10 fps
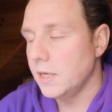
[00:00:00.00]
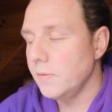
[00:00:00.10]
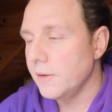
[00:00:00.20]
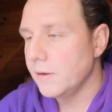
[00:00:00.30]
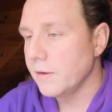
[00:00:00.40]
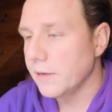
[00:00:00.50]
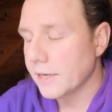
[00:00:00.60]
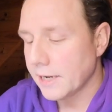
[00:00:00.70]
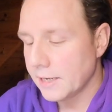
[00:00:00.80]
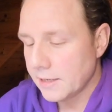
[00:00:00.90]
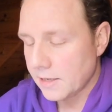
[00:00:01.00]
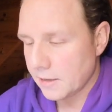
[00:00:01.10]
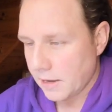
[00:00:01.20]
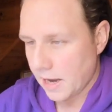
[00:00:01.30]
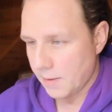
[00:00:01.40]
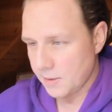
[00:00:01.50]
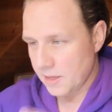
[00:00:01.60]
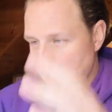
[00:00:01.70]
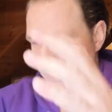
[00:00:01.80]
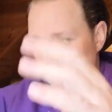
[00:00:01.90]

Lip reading: Here we are again. Abby,